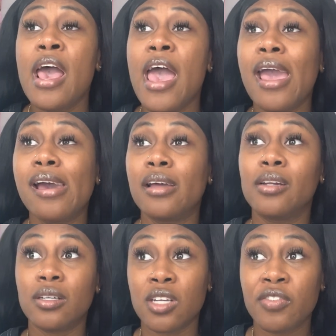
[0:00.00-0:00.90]
And
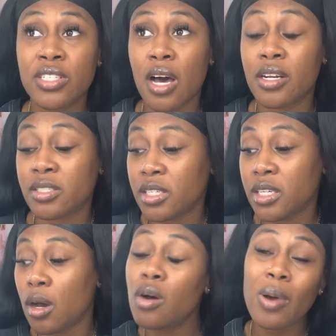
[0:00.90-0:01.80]
Duffy's honestly,
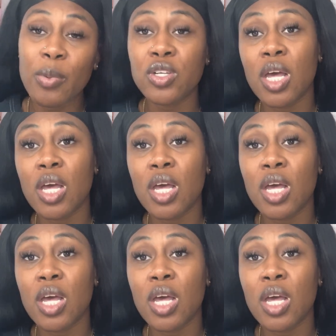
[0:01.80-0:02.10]
oh, my birthday.